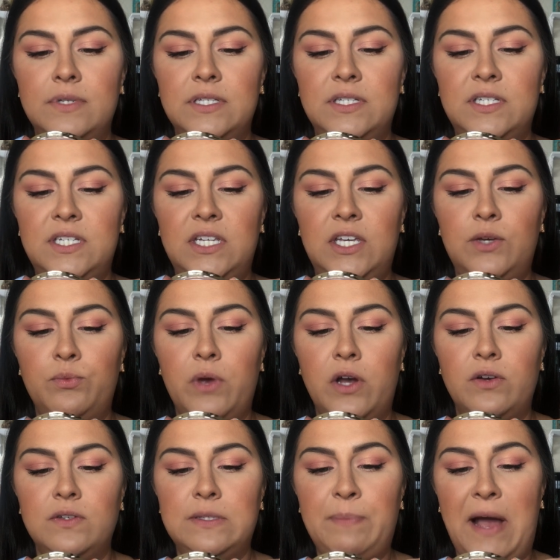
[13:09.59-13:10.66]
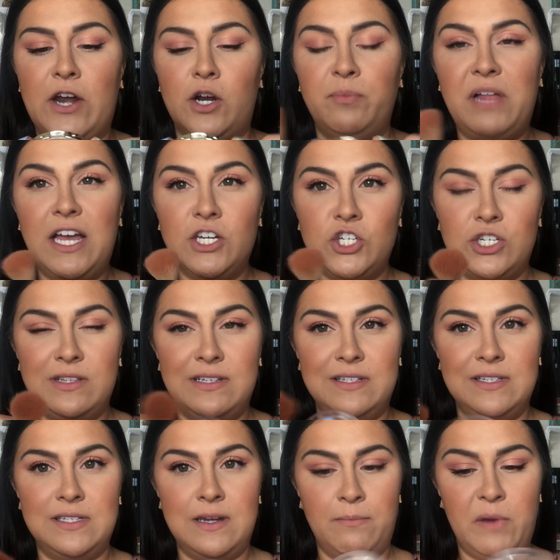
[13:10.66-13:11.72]
Tea Rose Powder Blush. This
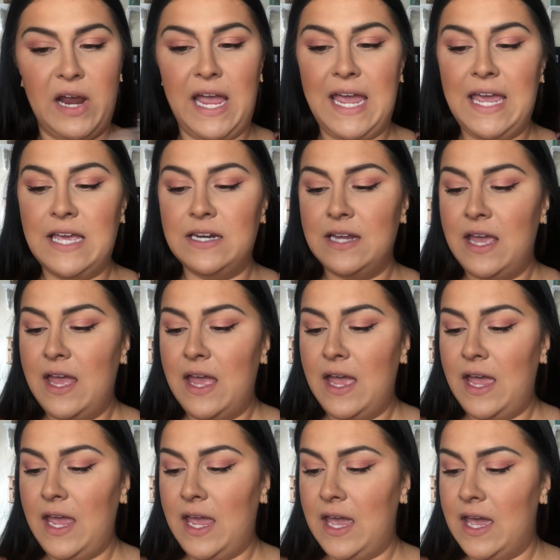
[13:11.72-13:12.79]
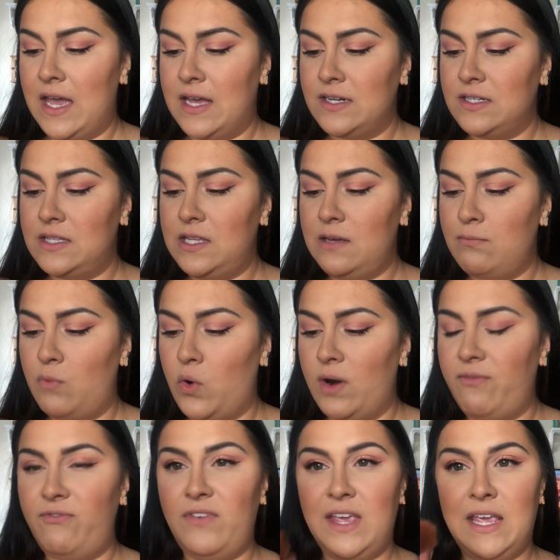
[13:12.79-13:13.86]
is number 8, and the
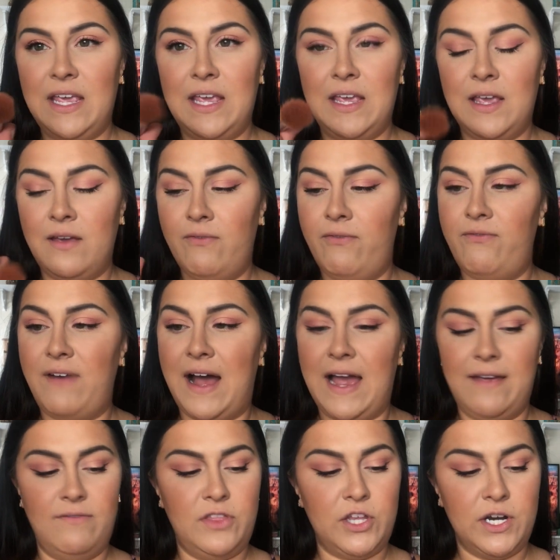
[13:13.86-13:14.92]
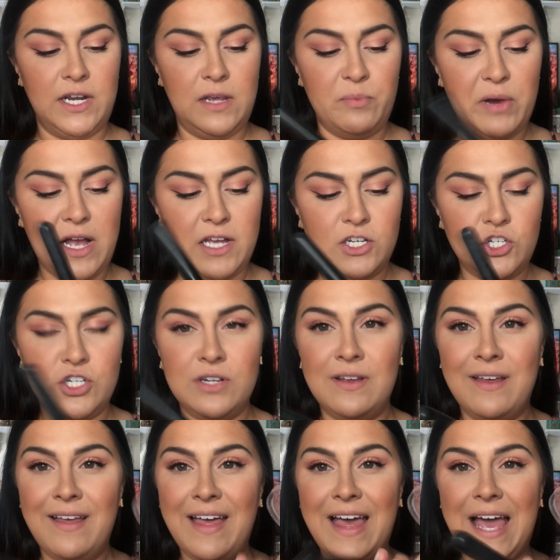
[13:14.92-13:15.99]
Morphe 530 brush.
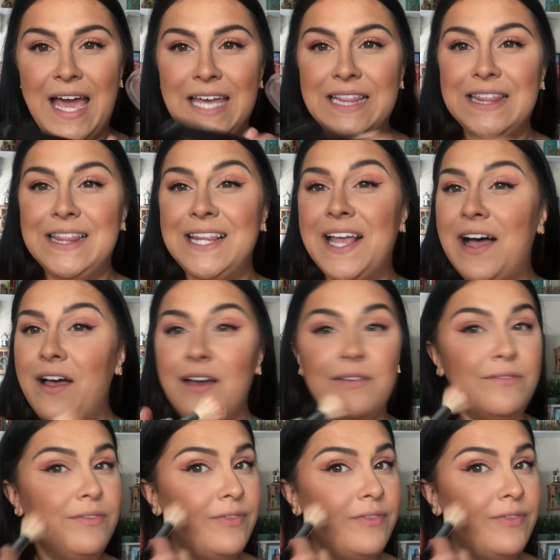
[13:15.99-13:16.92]
I love